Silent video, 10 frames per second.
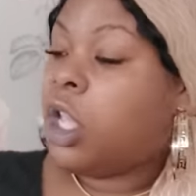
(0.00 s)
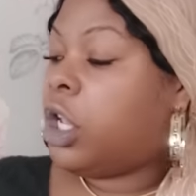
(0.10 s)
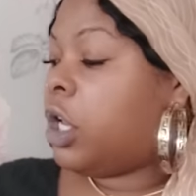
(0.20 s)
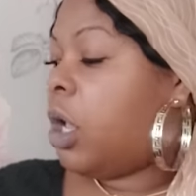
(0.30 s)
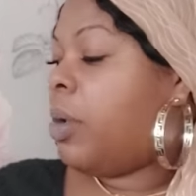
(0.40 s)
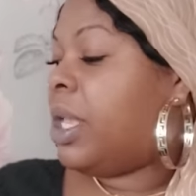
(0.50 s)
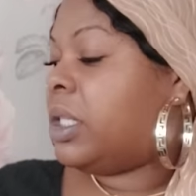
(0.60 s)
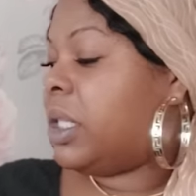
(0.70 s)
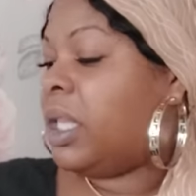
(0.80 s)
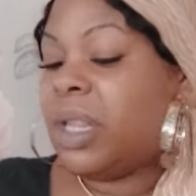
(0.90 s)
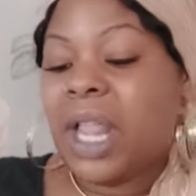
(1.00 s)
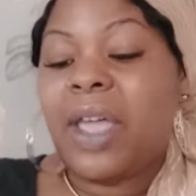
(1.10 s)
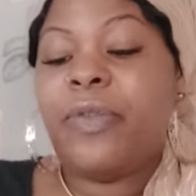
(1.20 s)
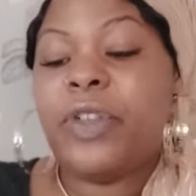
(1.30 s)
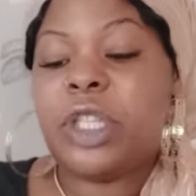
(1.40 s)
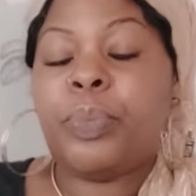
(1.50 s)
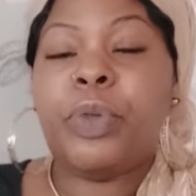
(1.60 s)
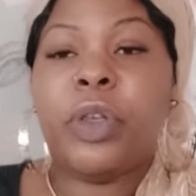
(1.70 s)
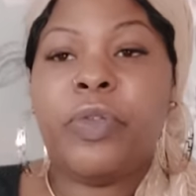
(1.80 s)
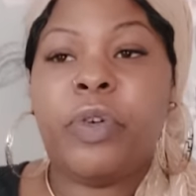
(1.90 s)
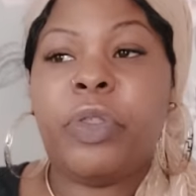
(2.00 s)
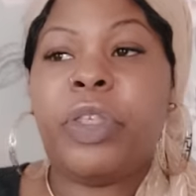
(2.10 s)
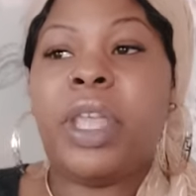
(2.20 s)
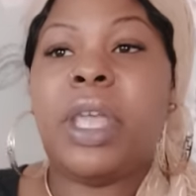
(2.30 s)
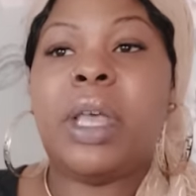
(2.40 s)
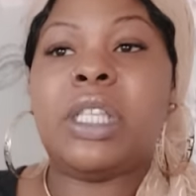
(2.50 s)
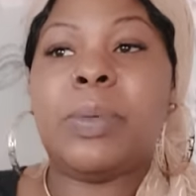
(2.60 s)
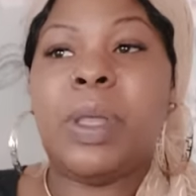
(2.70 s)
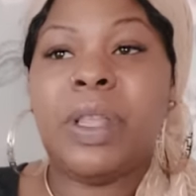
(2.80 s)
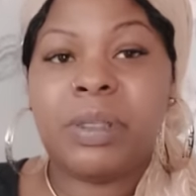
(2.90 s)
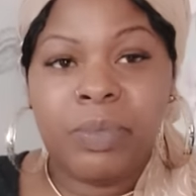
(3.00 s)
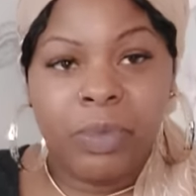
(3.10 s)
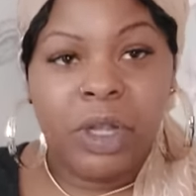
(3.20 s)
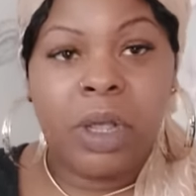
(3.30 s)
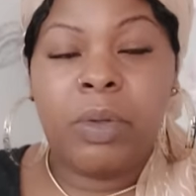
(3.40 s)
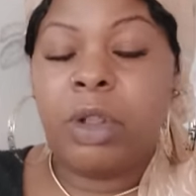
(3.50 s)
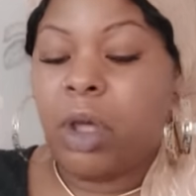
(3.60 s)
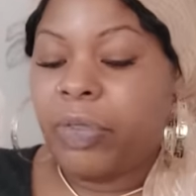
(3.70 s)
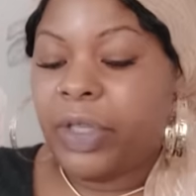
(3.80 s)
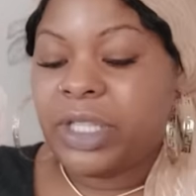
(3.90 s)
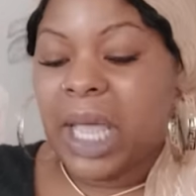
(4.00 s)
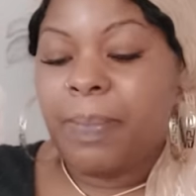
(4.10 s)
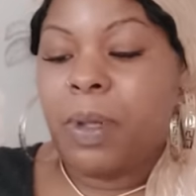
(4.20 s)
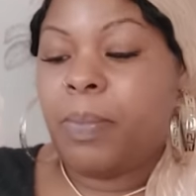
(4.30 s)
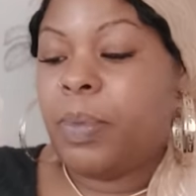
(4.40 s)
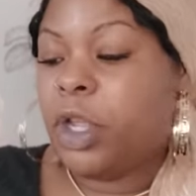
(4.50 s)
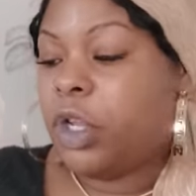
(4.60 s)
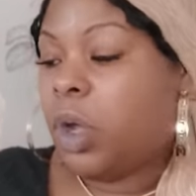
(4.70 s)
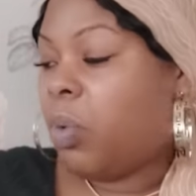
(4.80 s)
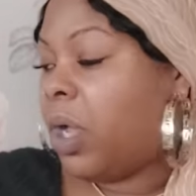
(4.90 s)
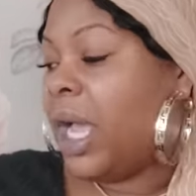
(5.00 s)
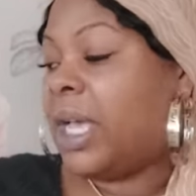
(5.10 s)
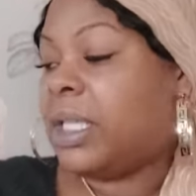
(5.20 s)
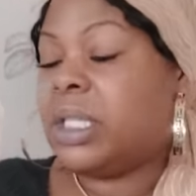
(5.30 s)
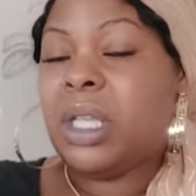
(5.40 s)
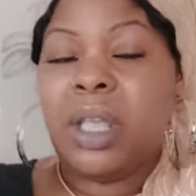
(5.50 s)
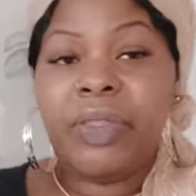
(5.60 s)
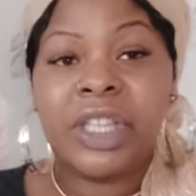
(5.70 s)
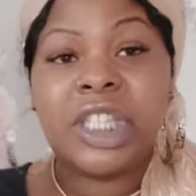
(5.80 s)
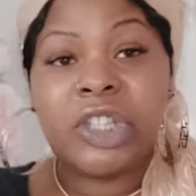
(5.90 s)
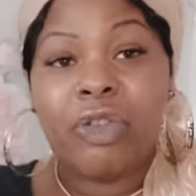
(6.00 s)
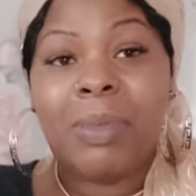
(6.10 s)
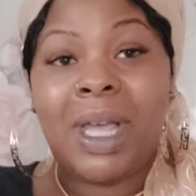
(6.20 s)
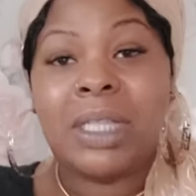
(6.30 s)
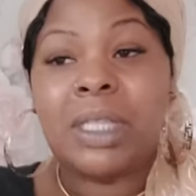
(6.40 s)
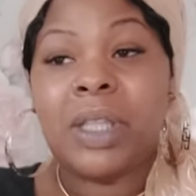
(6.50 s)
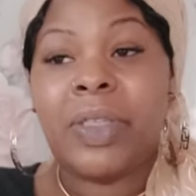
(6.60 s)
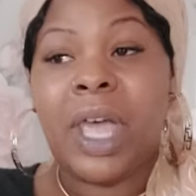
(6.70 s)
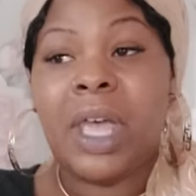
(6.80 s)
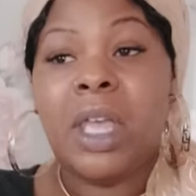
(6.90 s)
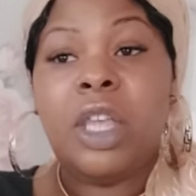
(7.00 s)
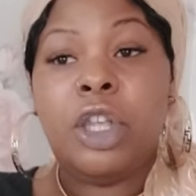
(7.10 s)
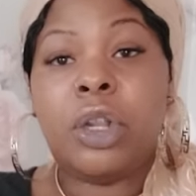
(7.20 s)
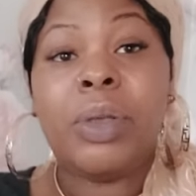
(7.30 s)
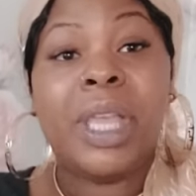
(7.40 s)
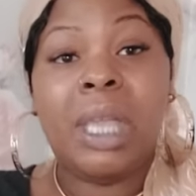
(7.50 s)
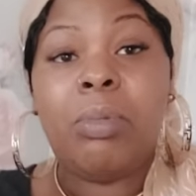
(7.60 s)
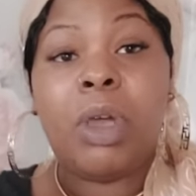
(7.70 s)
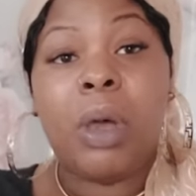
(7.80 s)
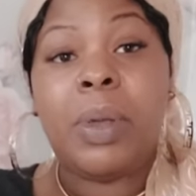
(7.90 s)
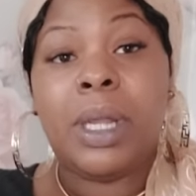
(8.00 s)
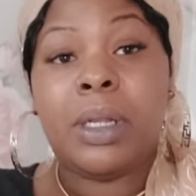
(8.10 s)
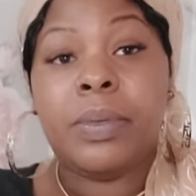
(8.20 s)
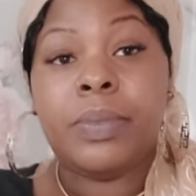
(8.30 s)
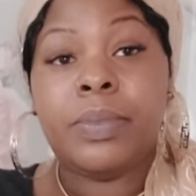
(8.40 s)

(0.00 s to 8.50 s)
You know, it's, life is a beautiful thing. It's, you know, a lot of things happen. But you know what, guys? This is a reminder that, you know, keep going.